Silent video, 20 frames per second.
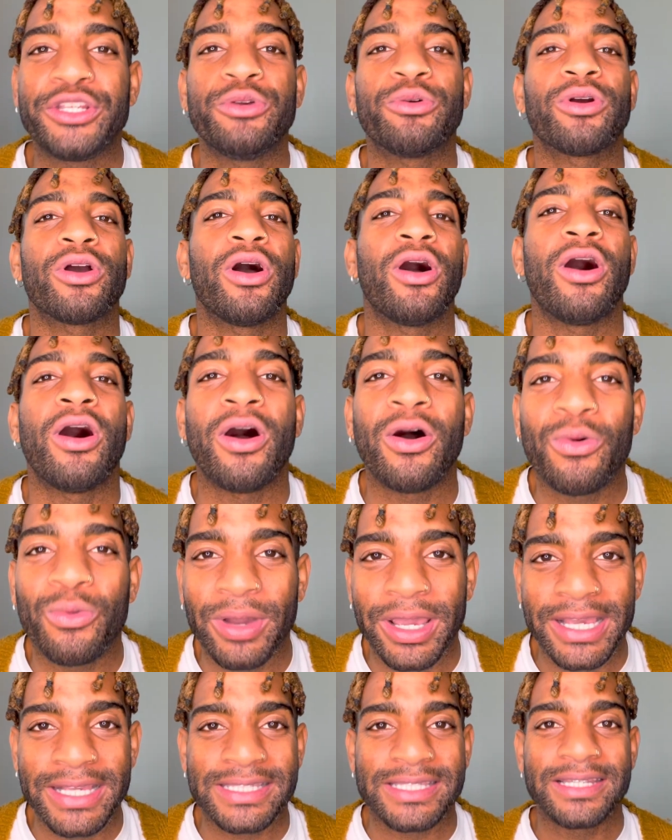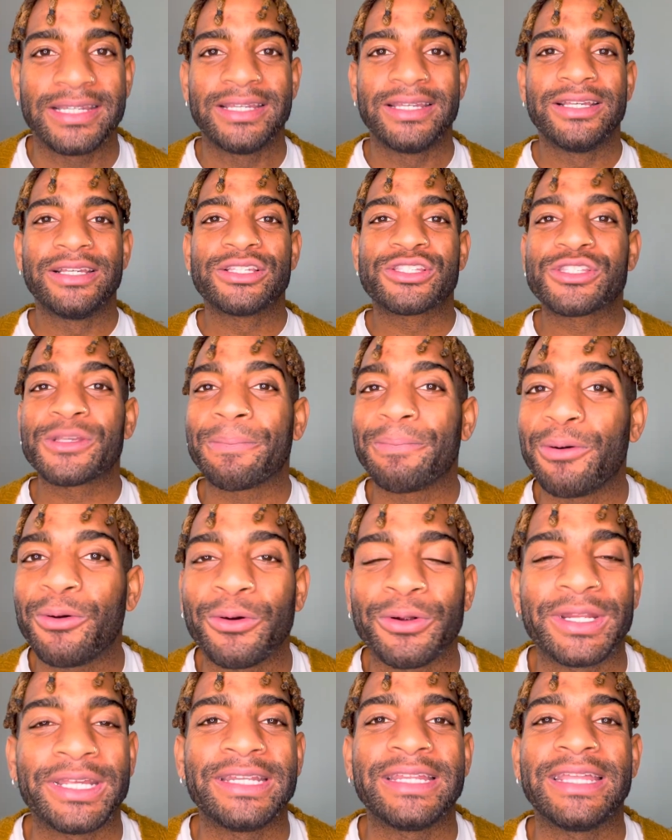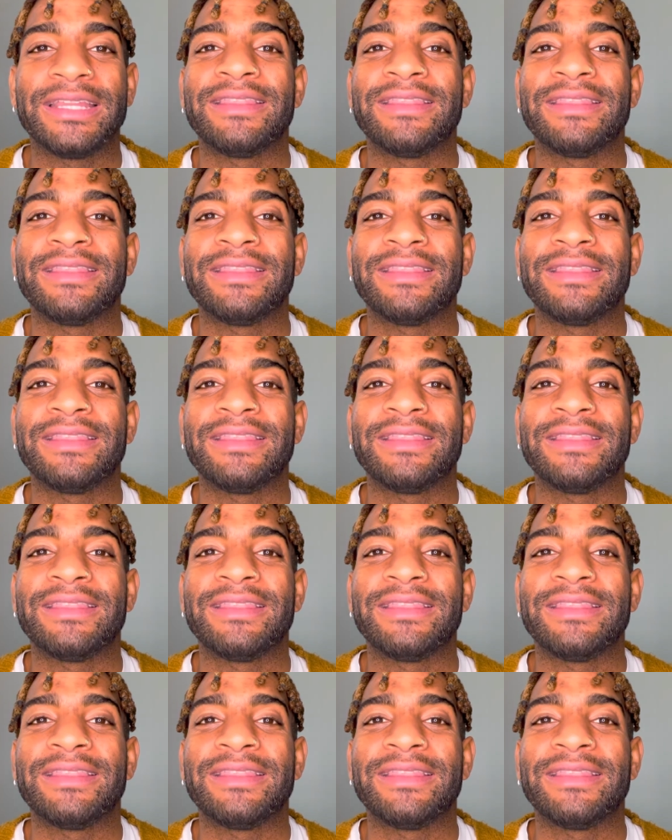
You are always supported,